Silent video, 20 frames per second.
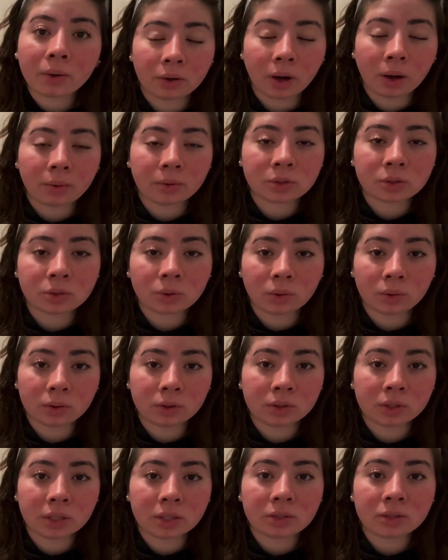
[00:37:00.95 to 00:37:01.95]
I was
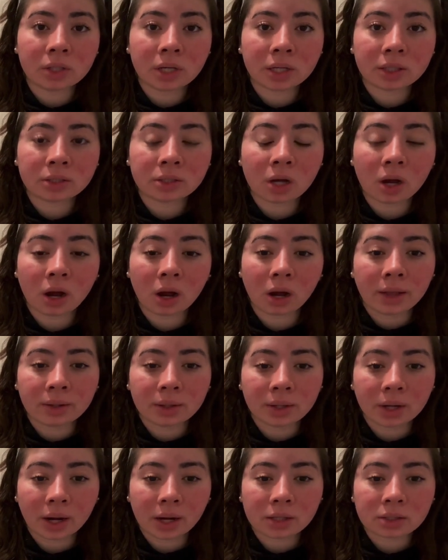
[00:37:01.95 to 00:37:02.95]
scrolling through TikTok and
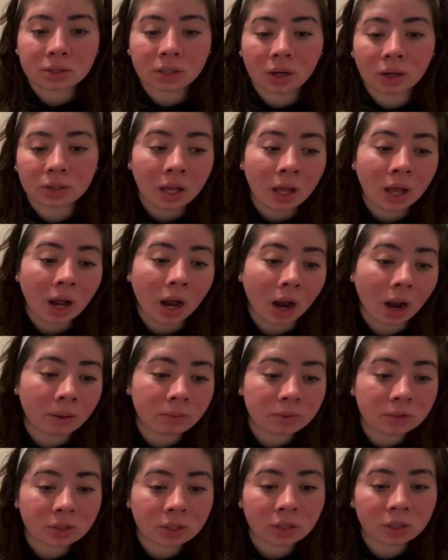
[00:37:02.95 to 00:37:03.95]
then I saw, I'm
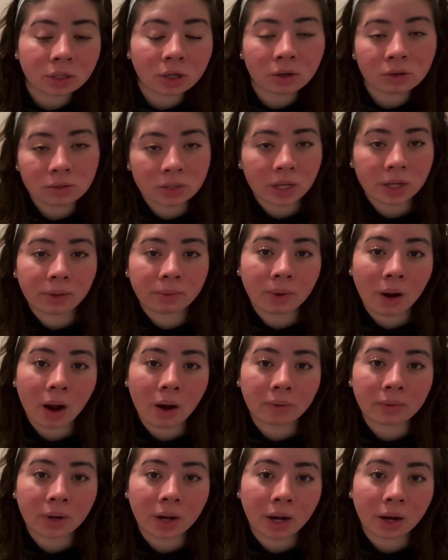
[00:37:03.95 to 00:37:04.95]
just gonna go date
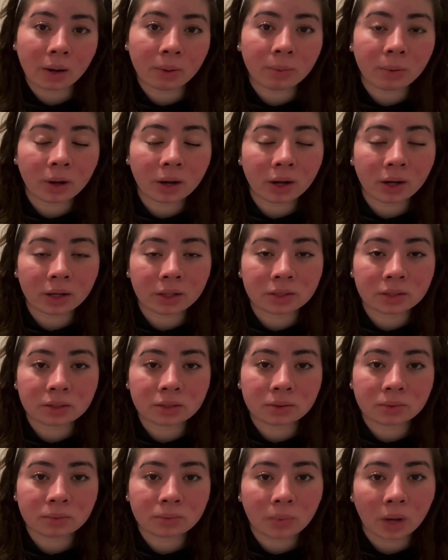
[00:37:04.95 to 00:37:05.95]
around now
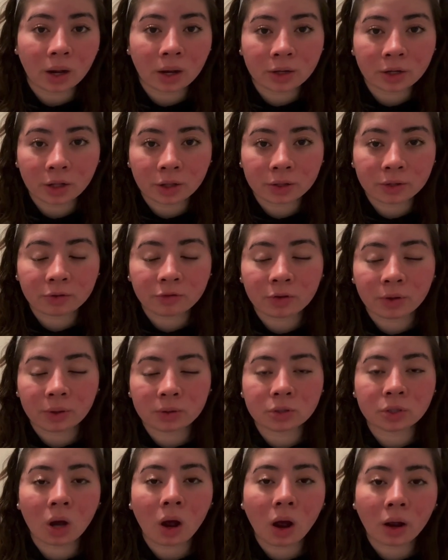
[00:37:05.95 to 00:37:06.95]
because another failed
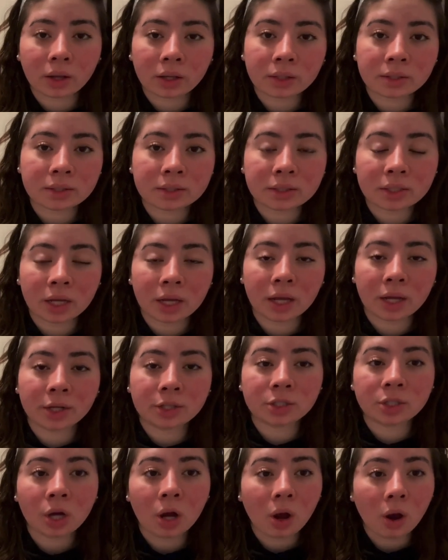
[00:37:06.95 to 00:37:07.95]
talking
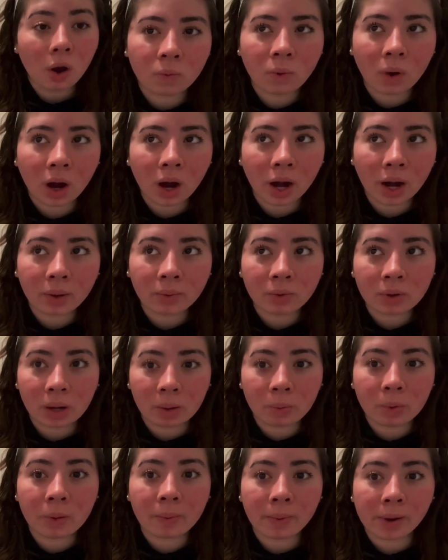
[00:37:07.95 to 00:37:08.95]
stage. Why would I
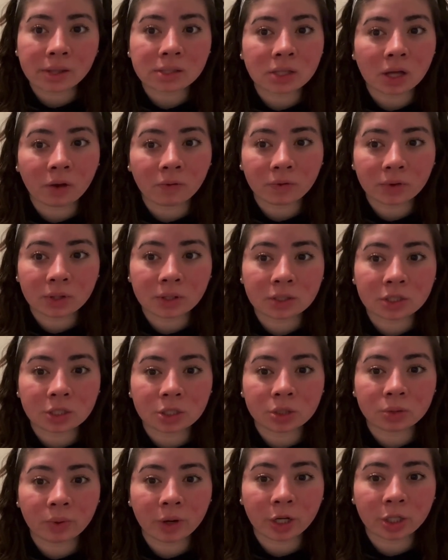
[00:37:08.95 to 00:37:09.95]
put myself in the
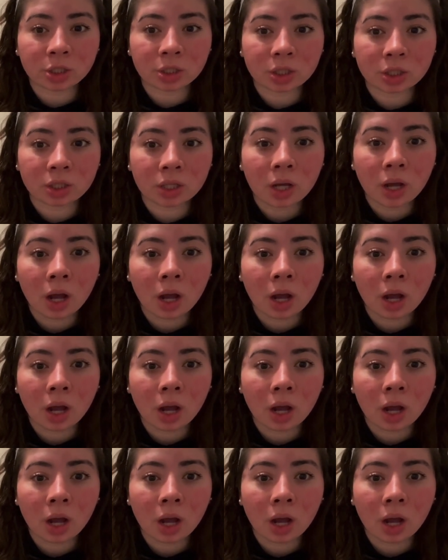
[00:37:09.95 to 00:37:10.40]
situation